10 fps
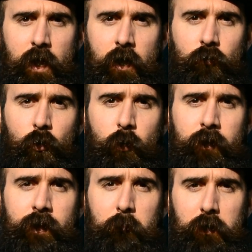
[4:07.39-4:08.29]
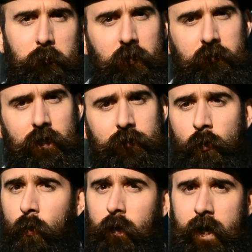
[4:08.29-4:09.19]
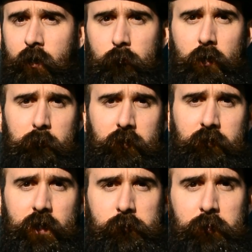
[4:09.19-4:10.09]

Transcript: in growing an epic mustache or a handlebar mustache,